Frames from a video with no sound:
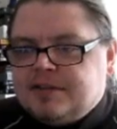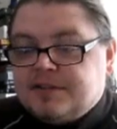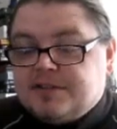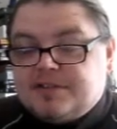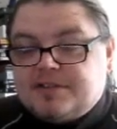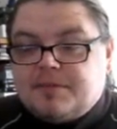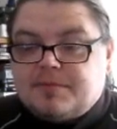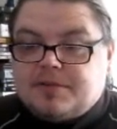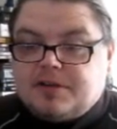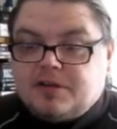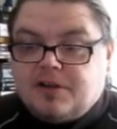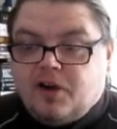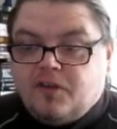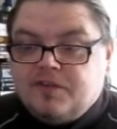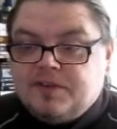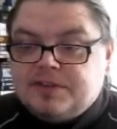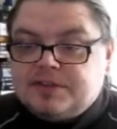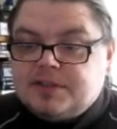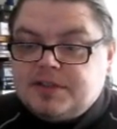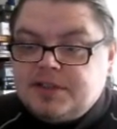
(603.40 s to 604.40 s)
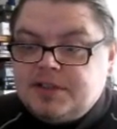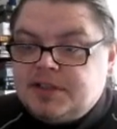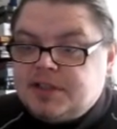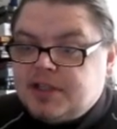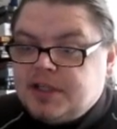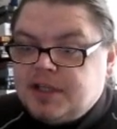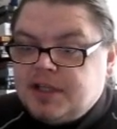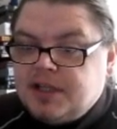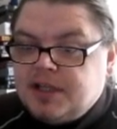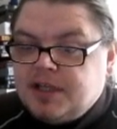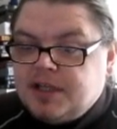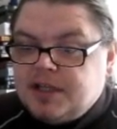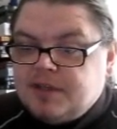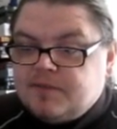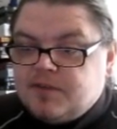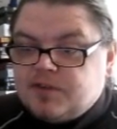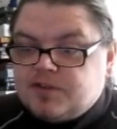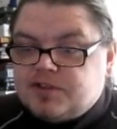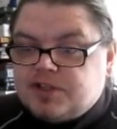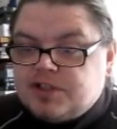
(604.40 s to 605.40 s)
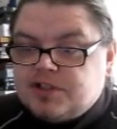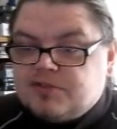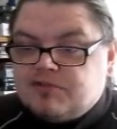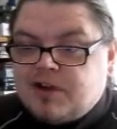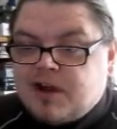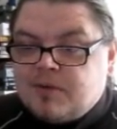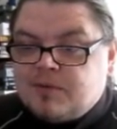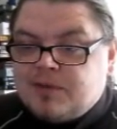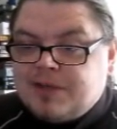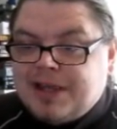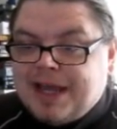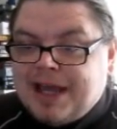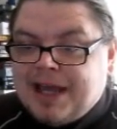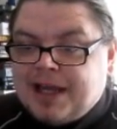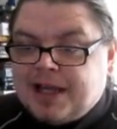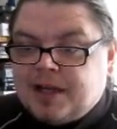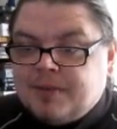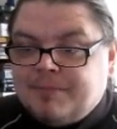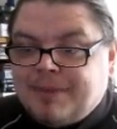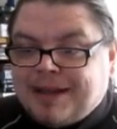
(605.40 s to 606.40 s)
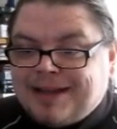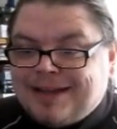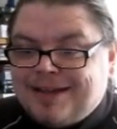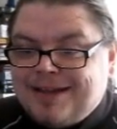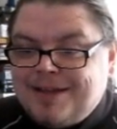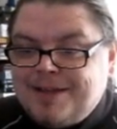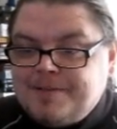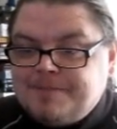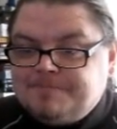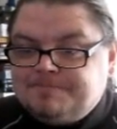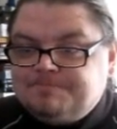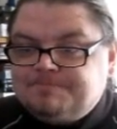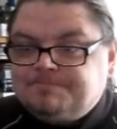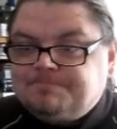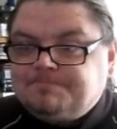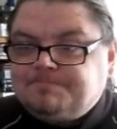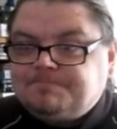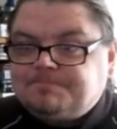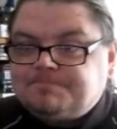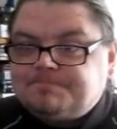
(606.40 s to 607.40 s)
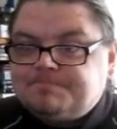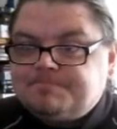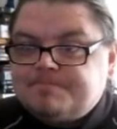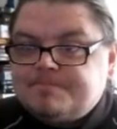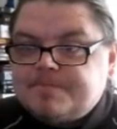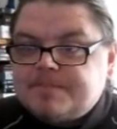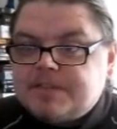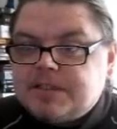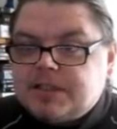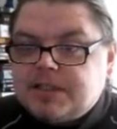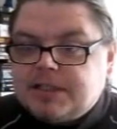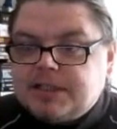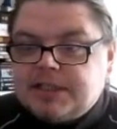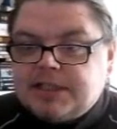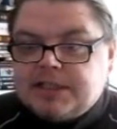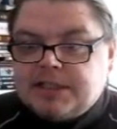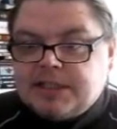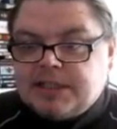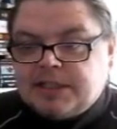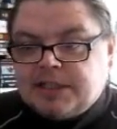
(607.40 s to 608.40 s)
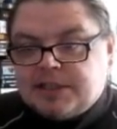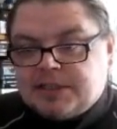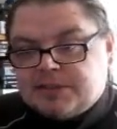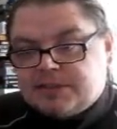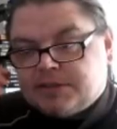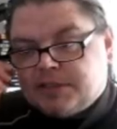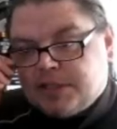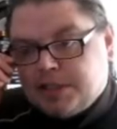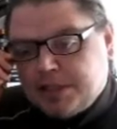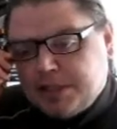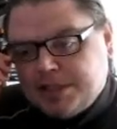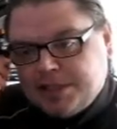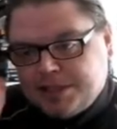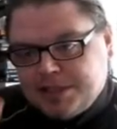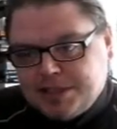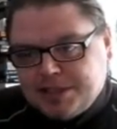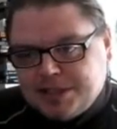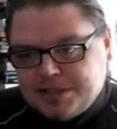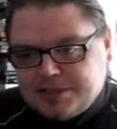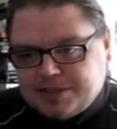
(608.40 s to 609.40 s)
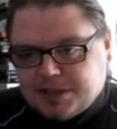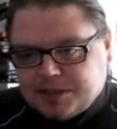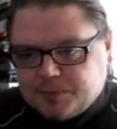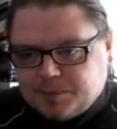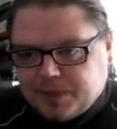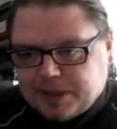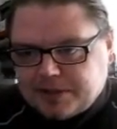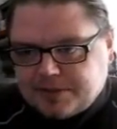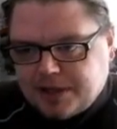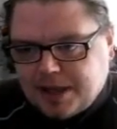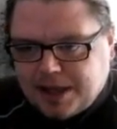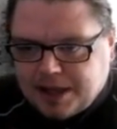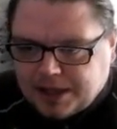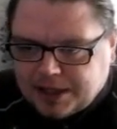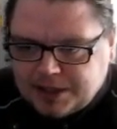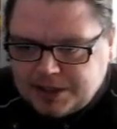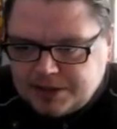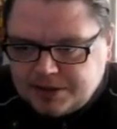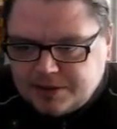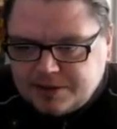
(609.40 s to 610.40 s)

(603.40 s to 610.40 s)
a Decepticon, obviously. Function is ground and air commander, and tech specs are: